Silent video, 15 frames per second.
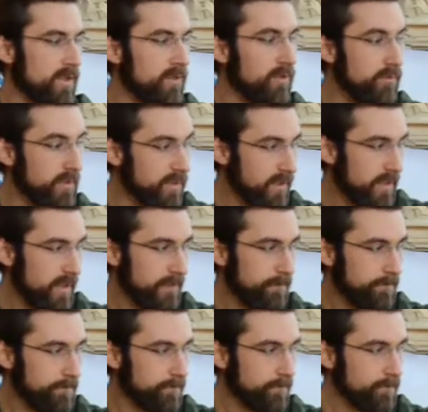Humility.
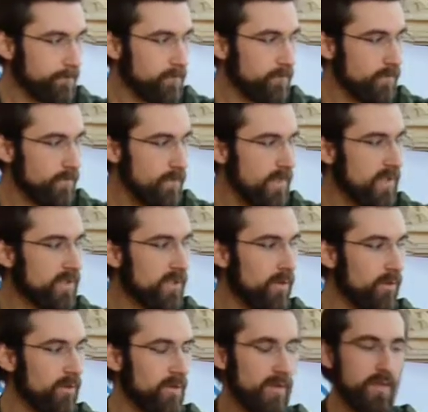
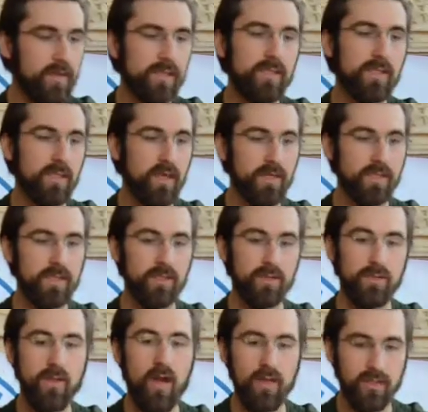So this is us
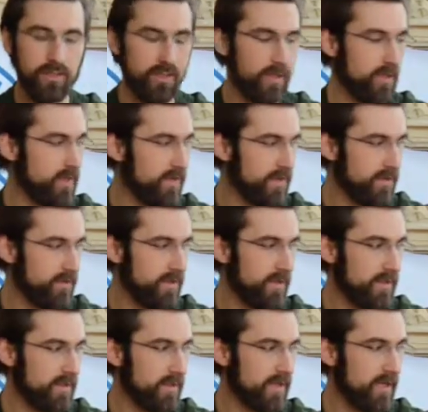acknowledging our
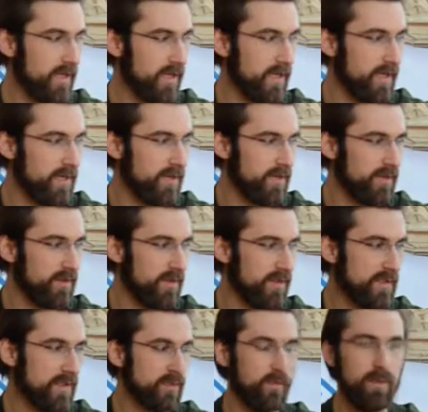ignorance.
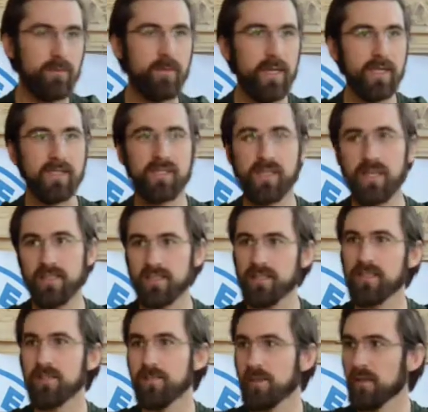This is when Mike
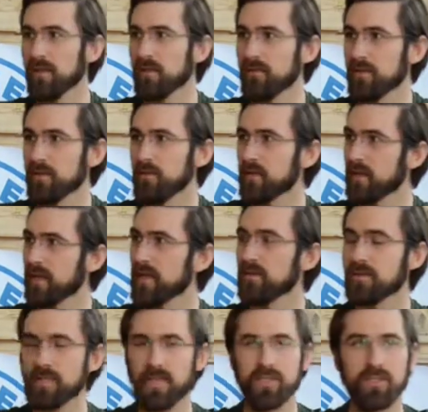says in the middle of a
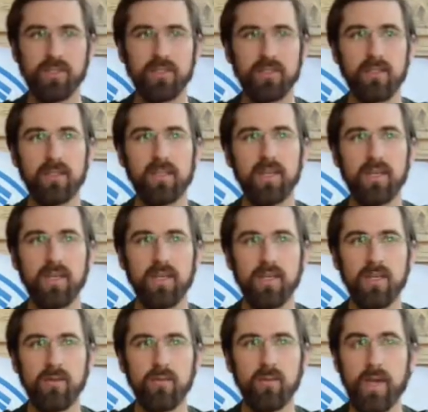workout session,
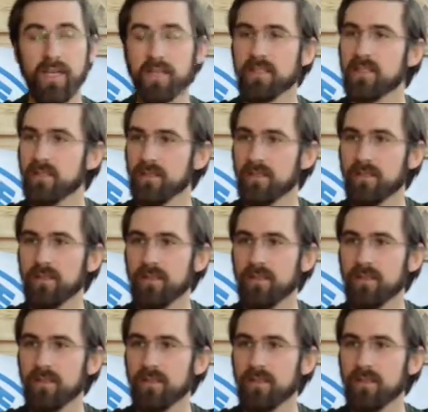wait,